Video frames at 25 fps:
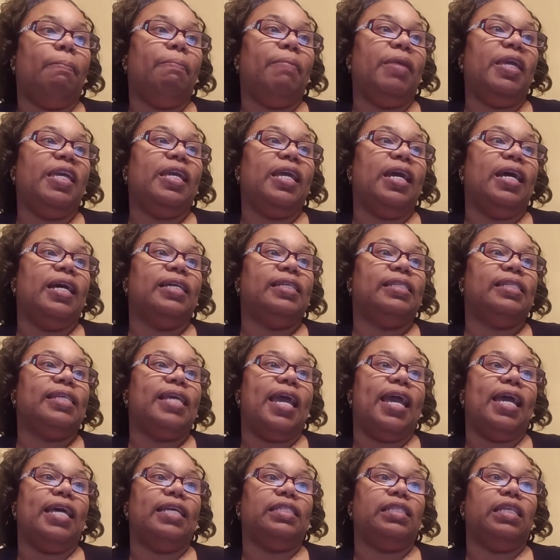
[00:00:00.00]
because
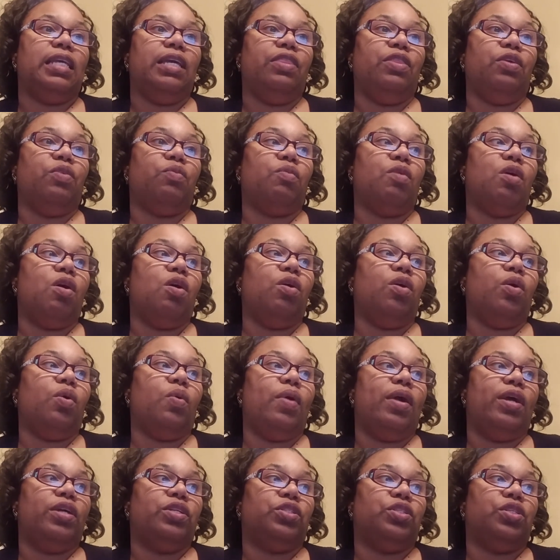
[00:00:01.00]
asking the wrong
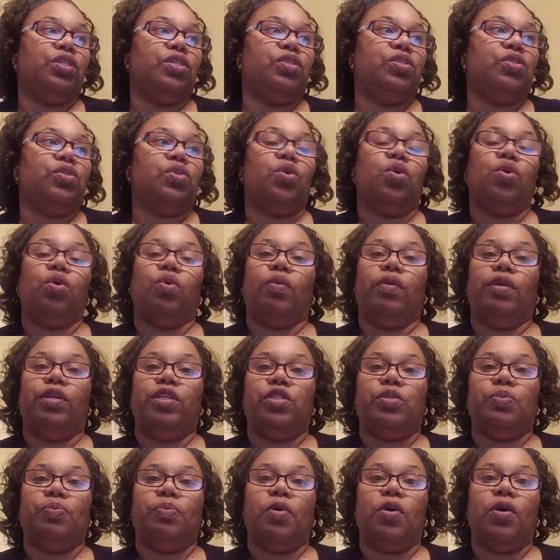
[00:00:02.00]
questions or
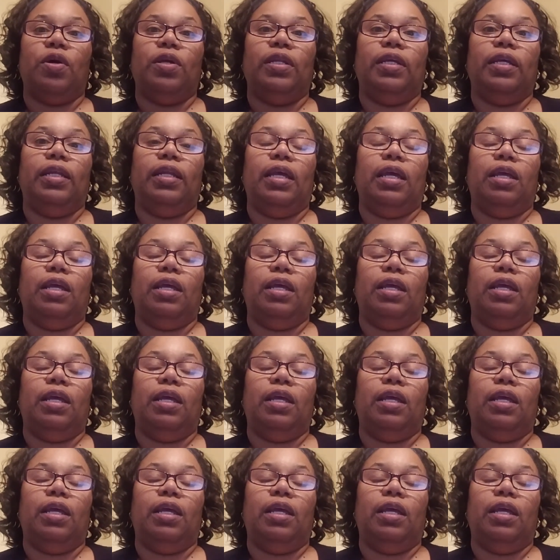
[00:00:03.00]
responding